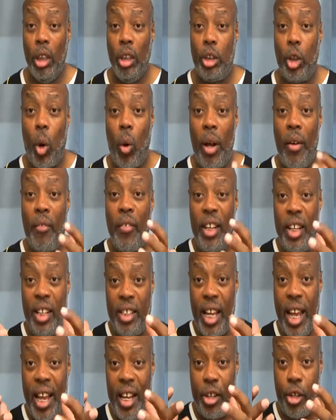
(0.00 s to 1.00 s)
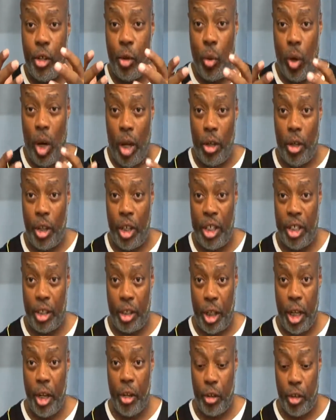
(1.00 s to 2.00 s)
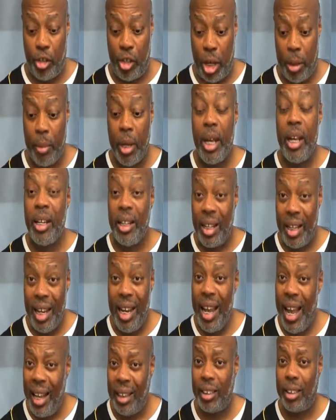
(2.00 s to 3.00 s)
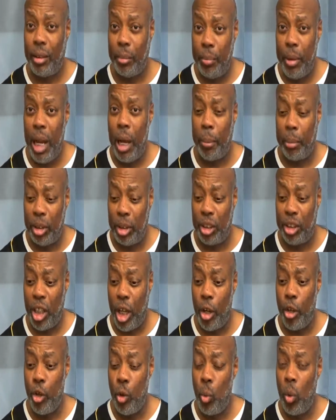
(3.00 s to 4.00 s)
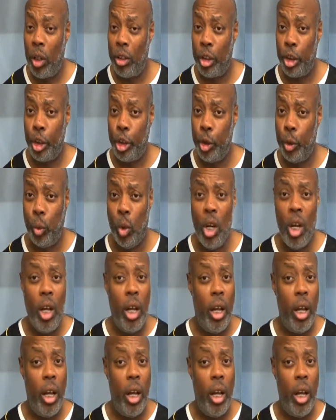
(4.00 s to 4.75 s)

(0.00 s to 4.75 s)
So if he takes you under his leadership, then he has to be able to tell you what to do.